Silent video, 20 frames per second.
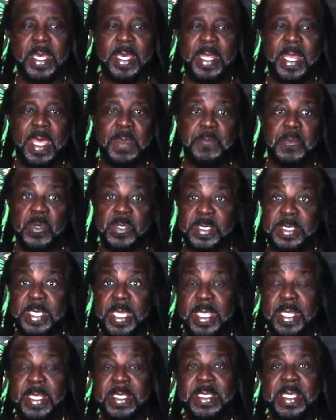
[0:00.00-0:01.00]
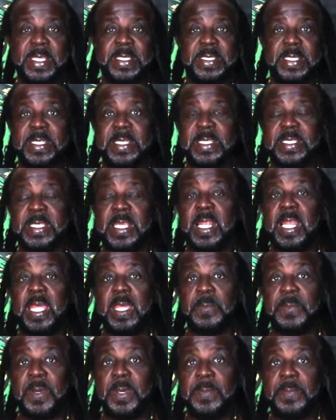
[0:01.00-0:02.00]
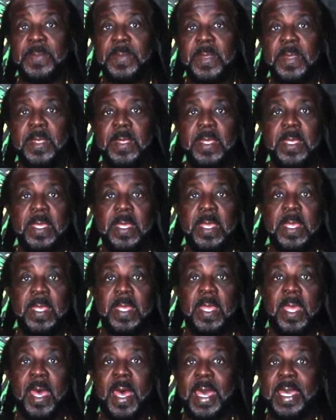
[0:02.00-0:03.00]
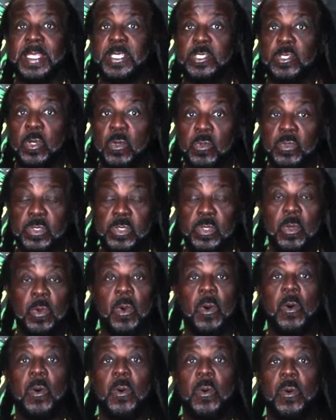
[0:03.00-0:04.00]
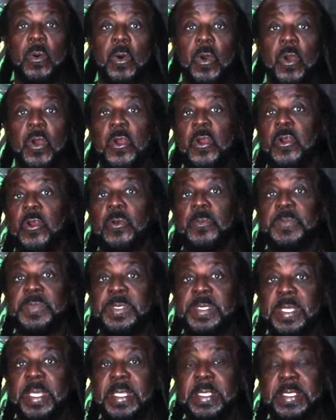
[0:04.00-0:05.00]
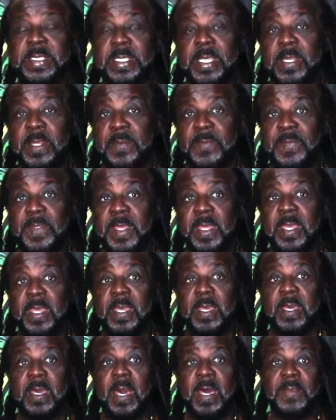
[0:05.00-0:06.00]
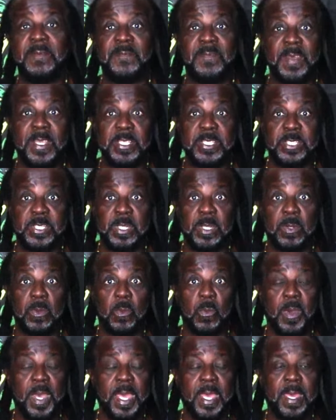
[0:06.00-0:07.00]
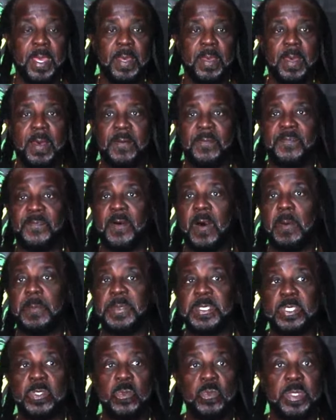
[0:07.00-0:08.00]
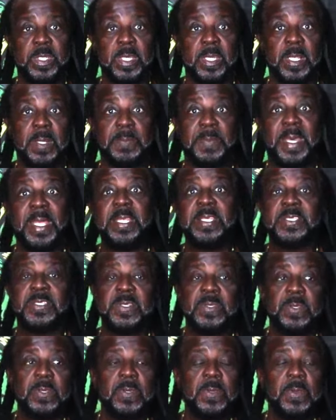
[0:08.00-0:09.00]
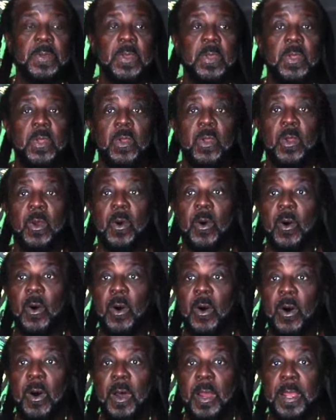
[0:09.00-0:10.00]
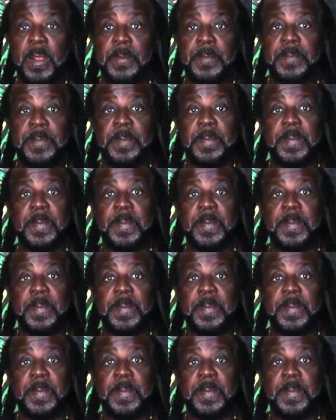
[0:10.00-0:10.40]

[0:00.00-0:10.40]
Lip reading: and I must say this as a disclaimer. I chose to go herbs instead of the conventional way of pharmaceutical medicine or